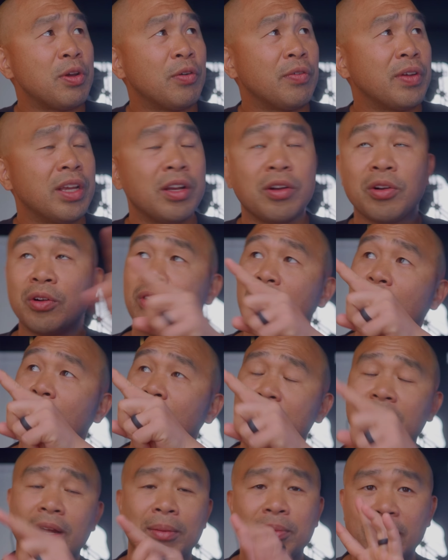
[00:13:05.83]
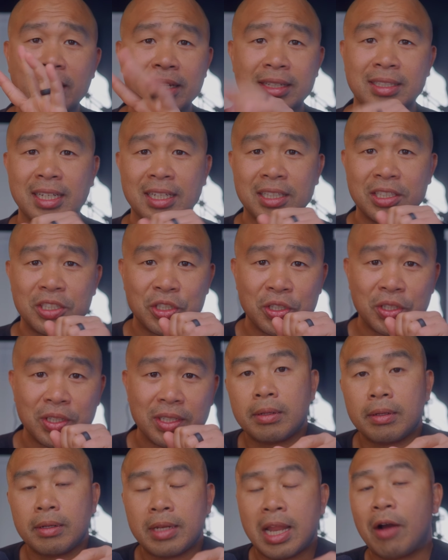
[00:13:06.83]
be over here or over here. I'm not exactly sure.
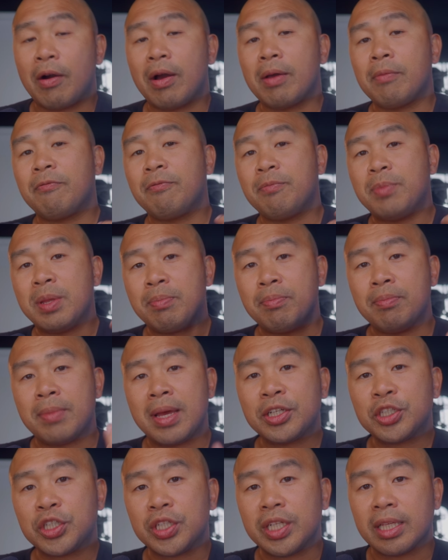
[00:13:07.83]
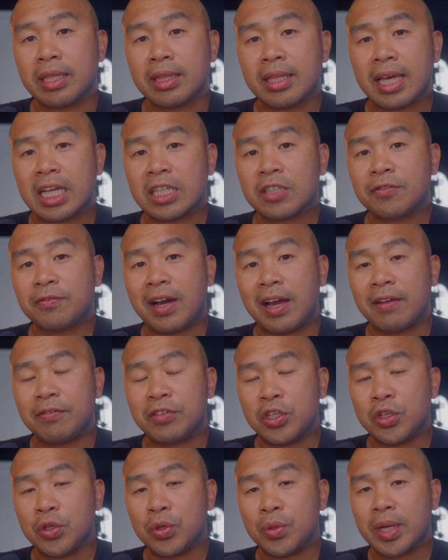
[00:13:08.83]
Now, I've been mentioning the S five
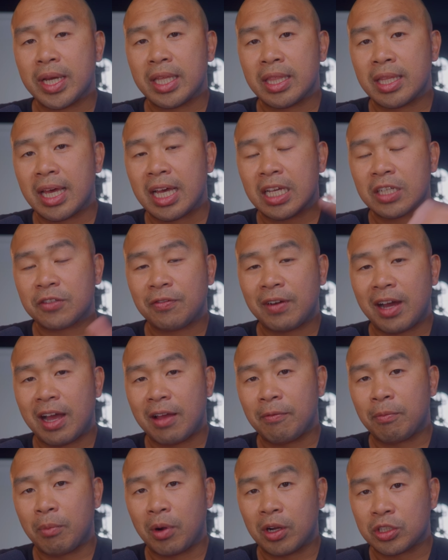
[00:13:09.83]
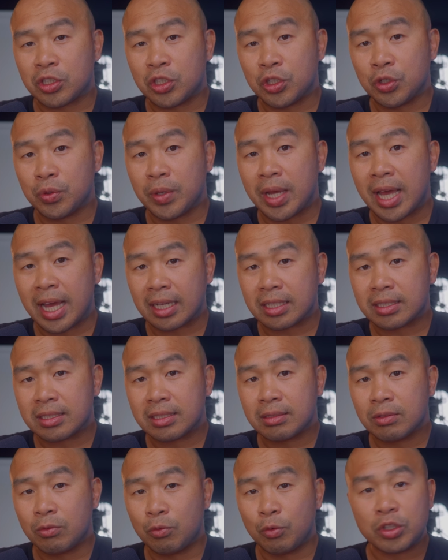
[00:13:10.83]
two and the S five Mark two
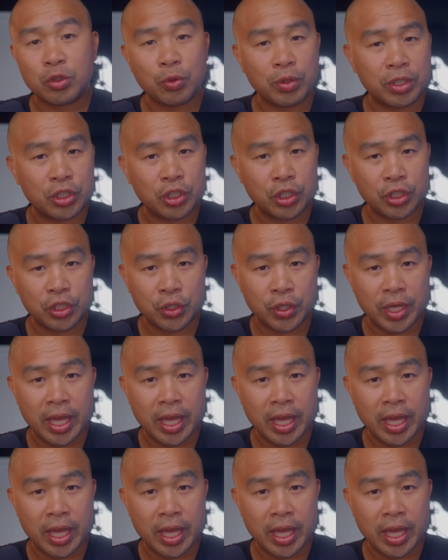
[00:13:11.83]
X. Which one should you